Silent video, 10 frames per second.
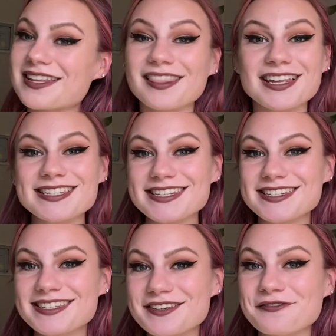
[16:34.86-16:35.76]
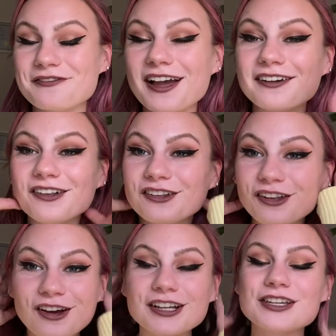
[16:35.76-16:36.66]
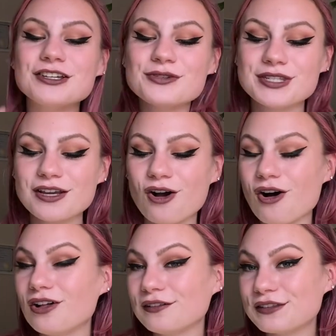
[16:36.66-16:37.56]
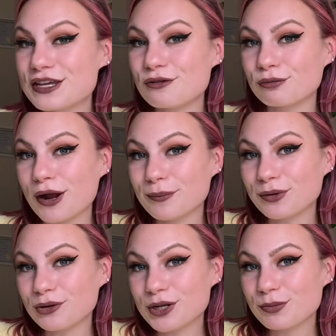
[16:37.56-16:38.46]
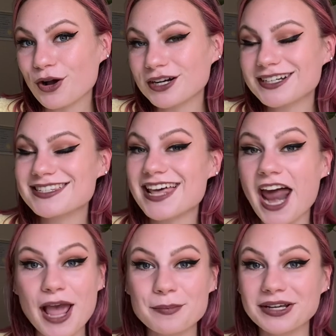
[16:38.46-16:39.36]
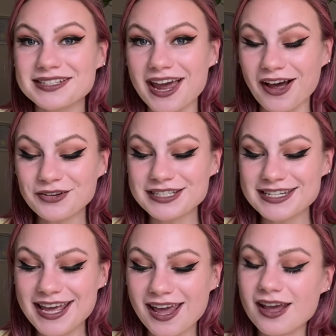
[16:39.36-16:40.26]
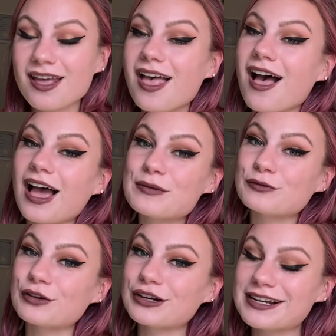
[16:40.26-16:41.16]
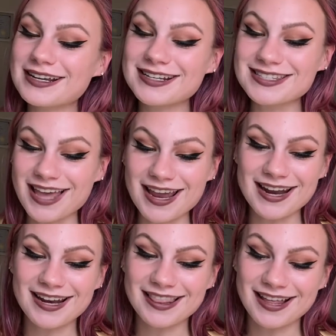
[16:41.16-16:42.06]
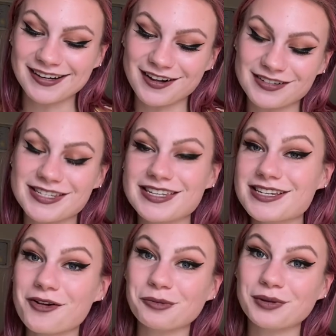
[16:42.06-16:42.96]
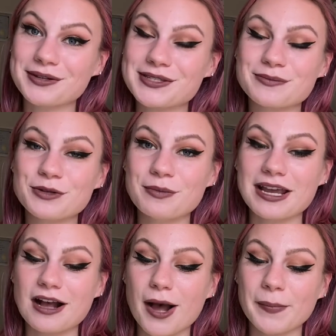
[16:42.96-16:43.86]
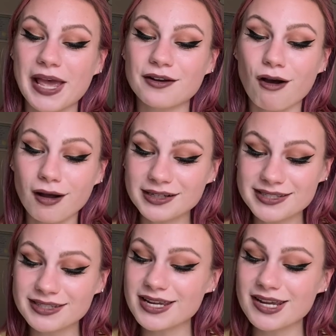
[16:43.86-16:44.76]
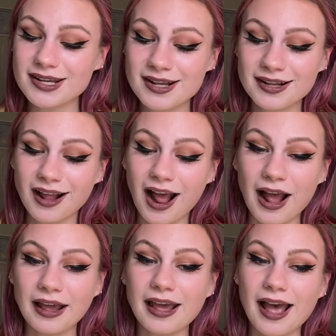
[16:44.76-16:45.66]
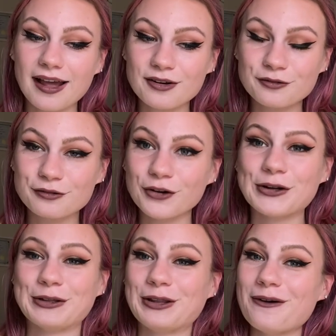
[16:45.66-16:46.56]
this is the final look using all of the REM Beauty products that I picked out today. I'm very excited that I got to sit down and play with some new makeup and honestly, I had very low